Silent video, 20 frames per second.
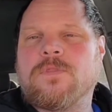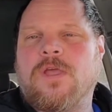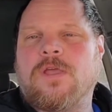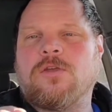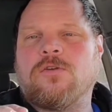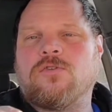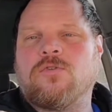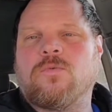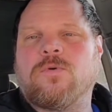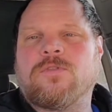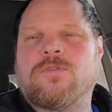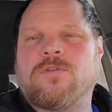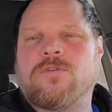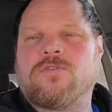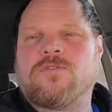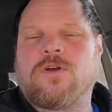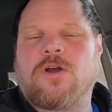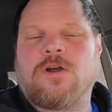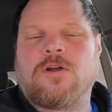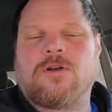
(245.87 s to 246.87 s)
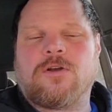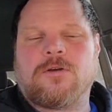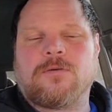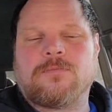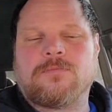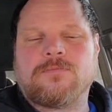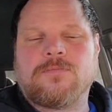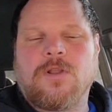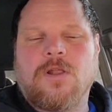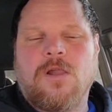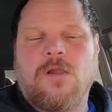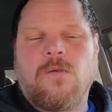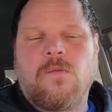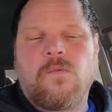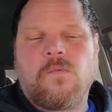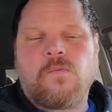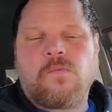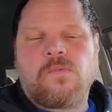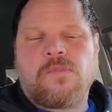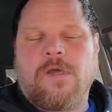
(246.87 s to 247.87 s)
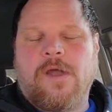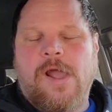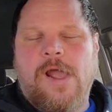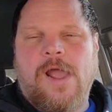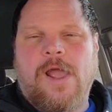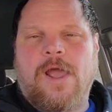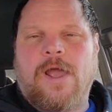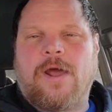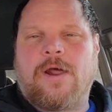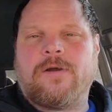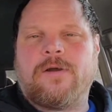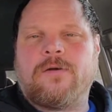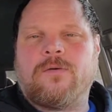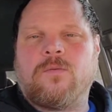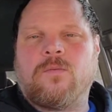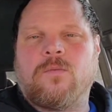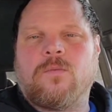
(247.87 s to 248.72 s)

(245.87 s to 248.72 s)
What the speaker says: that you do with the starter. And